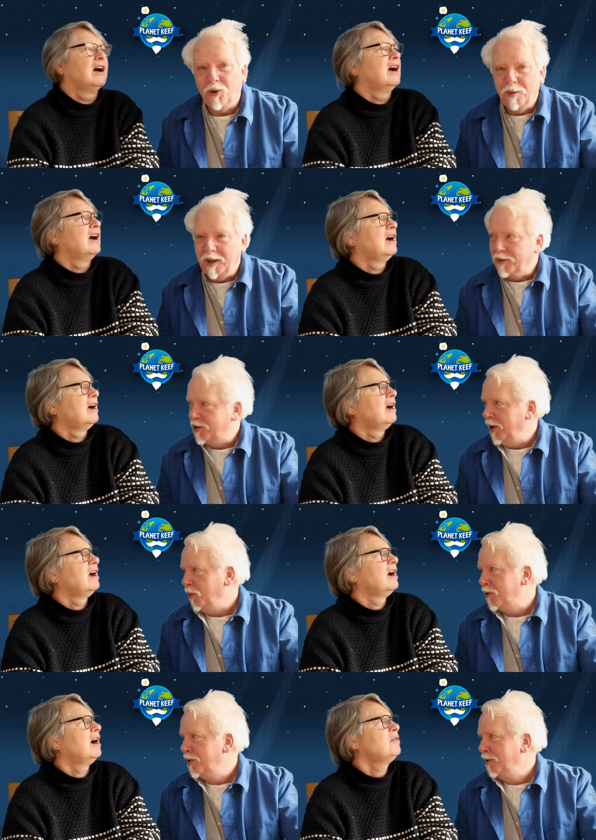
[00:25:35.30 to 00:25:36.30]
Speaker 1: talking about
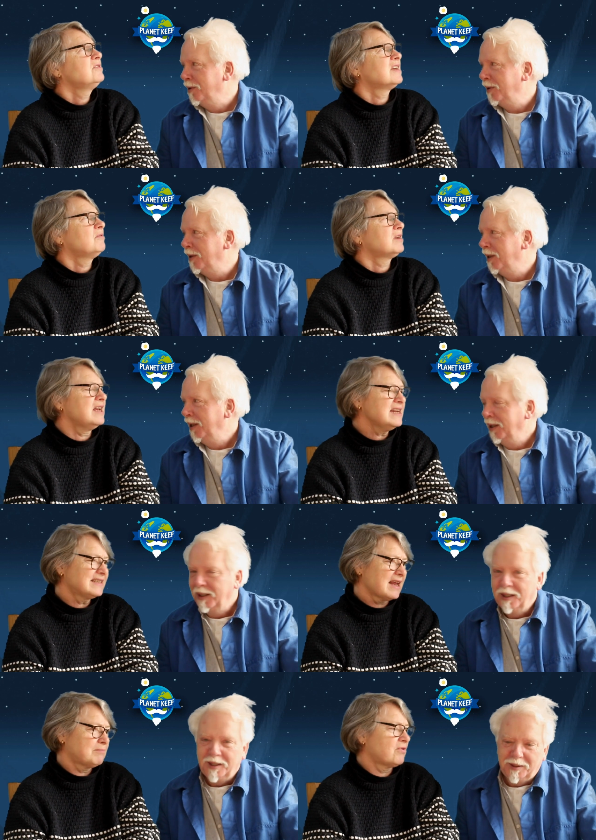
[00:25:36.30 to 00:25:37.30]
toast.
Speaker 2: Oh, is that what he
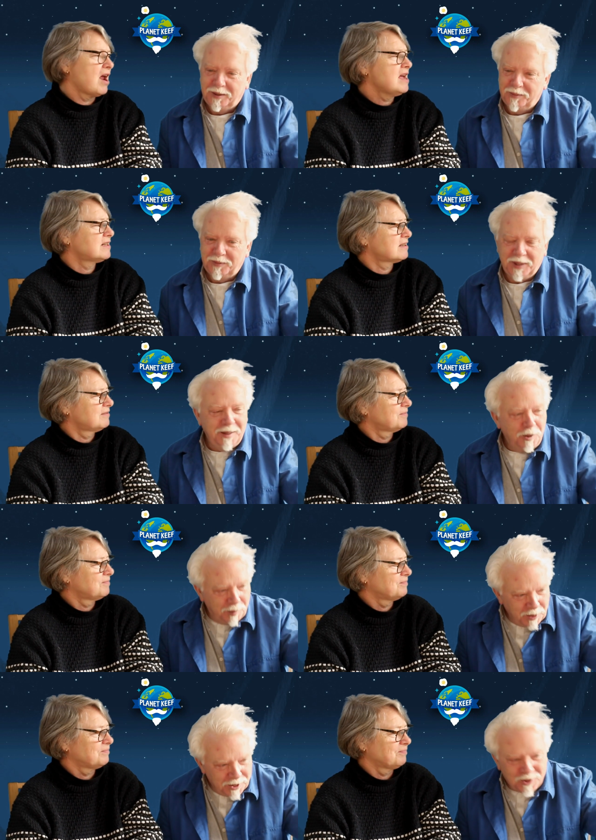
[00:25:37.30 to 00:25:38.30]
said? Bread.
Speaker 1: I know,
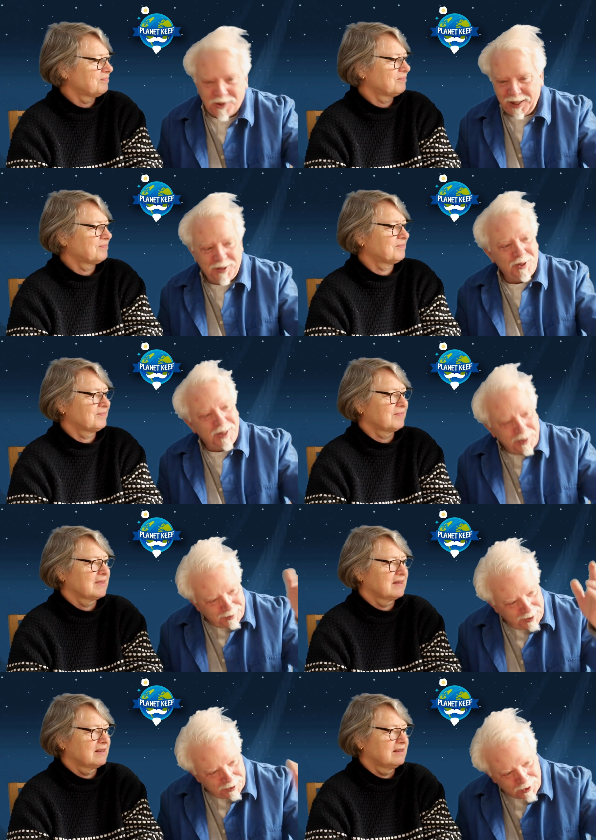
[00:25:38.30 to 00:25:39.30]
but it's
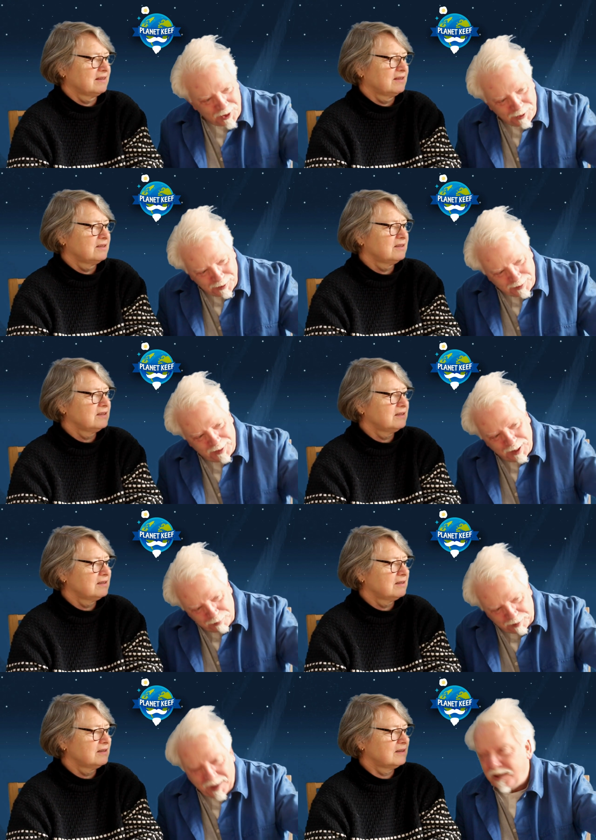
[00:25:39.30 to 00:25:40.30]
the
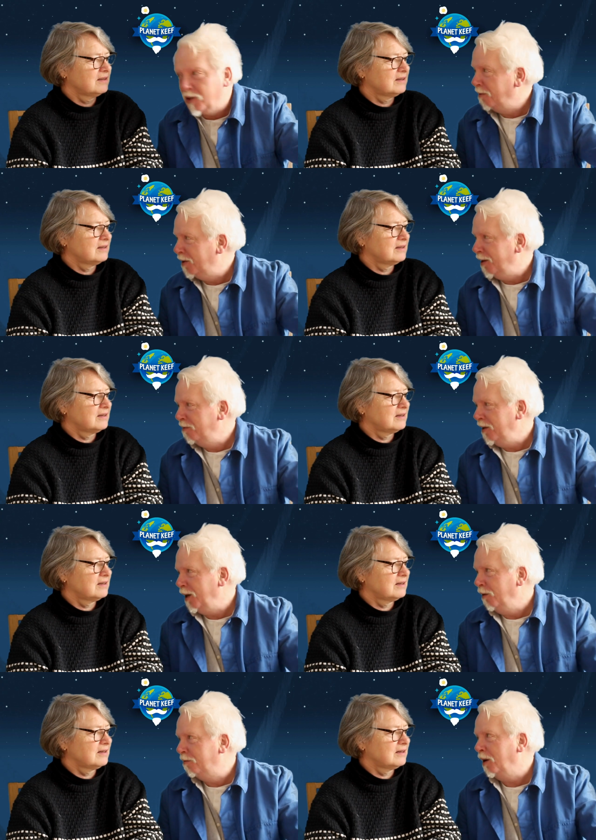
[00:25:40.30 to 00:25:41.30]
effect of the
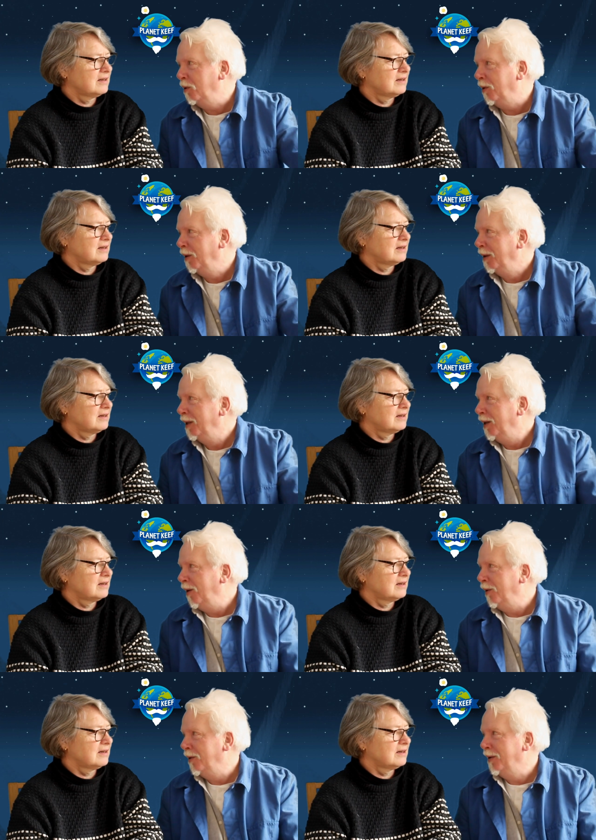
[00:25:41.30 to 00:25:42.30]
video phone
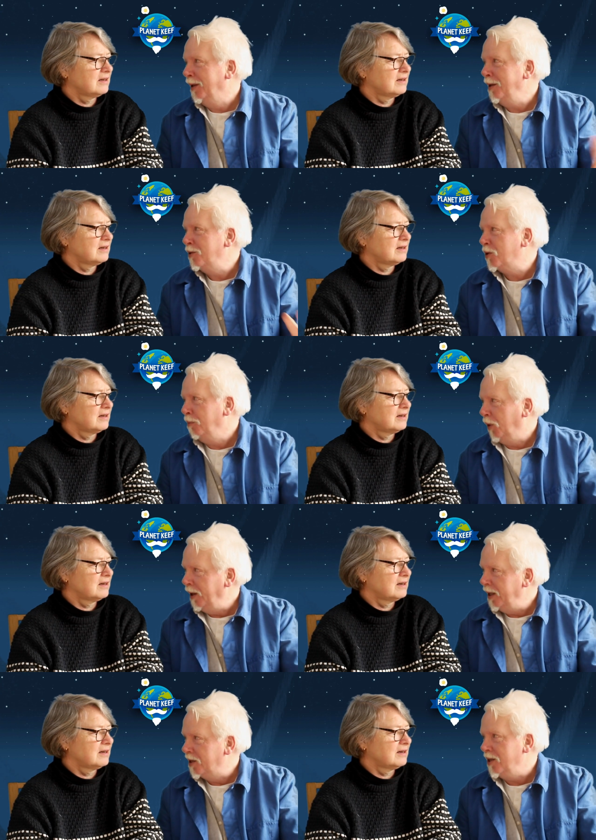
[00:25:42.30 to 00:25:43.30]
on his
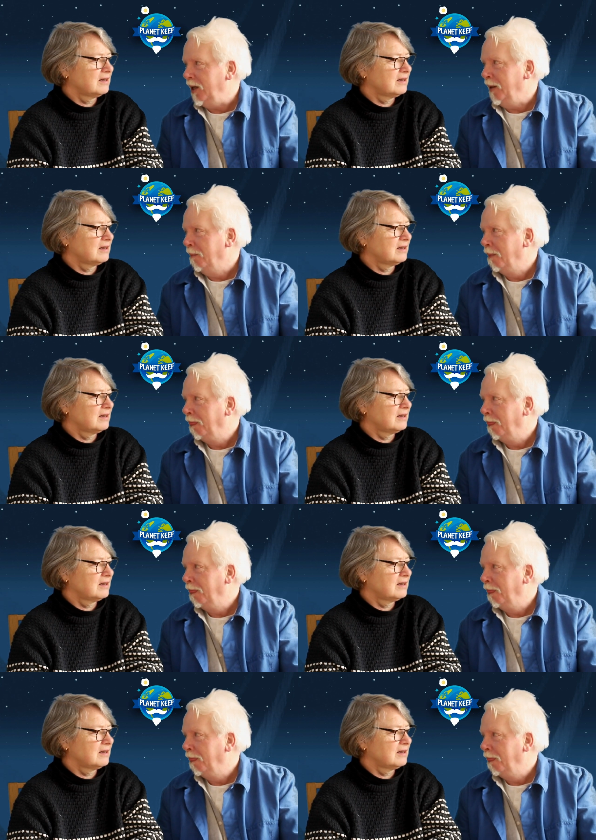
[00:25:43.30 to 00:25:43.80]
sobriety.